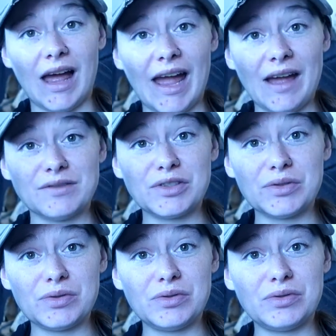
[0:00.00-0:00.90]
I have
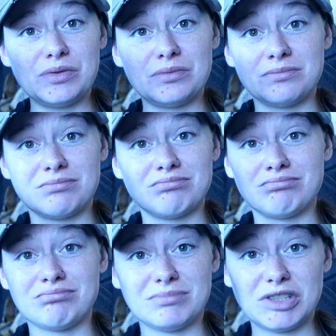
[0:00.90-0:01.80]
two
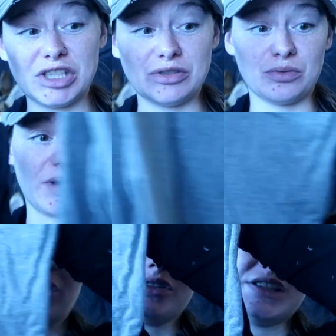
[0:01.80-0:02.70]
just
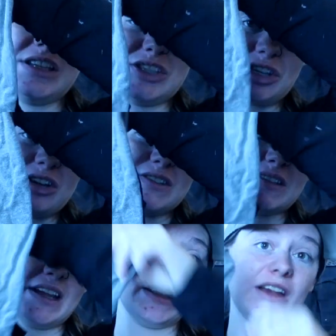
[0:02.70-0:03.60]
regular
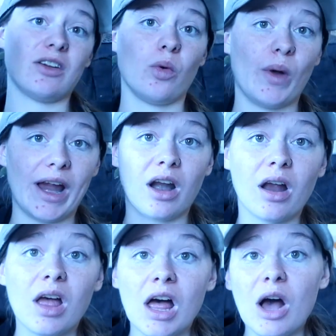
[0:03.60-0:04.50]
t-shirts in here to
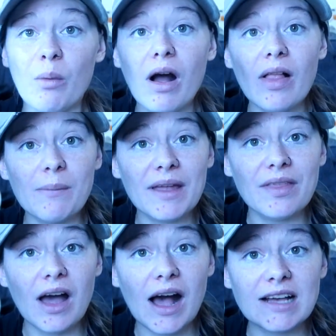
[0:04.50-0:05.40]
wear while I'm in
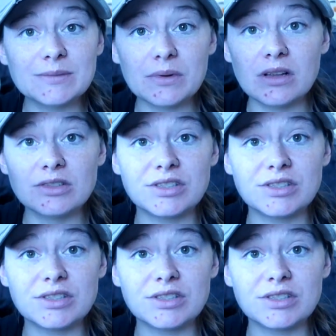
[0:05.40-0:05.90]
the hospital